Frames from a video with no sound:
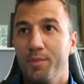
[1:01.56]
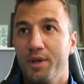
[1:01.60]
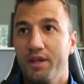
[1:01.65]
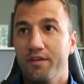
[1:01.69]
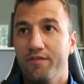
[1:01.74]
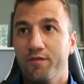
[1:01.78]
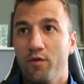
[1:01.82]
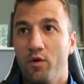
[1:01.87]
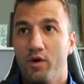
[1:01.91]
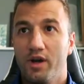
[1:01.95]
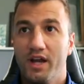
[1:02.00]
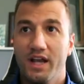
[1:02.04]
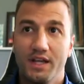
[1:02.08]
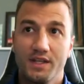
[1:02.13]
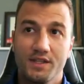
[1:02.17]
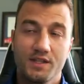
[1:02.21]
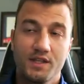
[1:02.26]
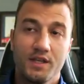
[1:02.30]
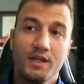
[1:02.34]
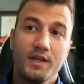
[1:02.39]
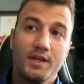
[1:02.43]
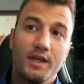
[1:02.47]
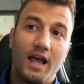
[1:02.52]

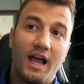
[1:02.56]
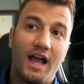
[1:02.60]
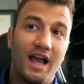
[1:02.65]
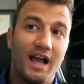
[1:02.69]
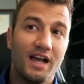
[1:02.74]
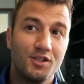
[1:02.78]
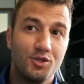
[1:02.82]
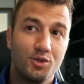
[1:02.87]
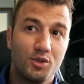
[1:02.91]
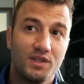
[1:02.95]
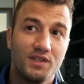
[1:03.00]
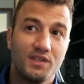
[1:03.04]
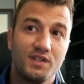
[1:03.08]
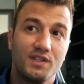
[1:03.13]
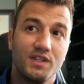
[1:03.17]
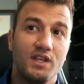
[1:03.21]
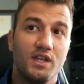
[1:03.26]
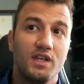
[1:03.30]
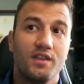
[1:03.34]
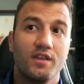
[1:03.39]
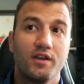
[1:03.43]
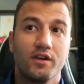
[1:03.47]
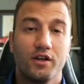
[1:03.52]
BitForex. As you can
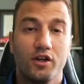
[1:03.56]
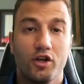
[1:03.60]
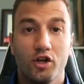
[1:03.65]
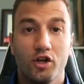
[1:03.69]
see, there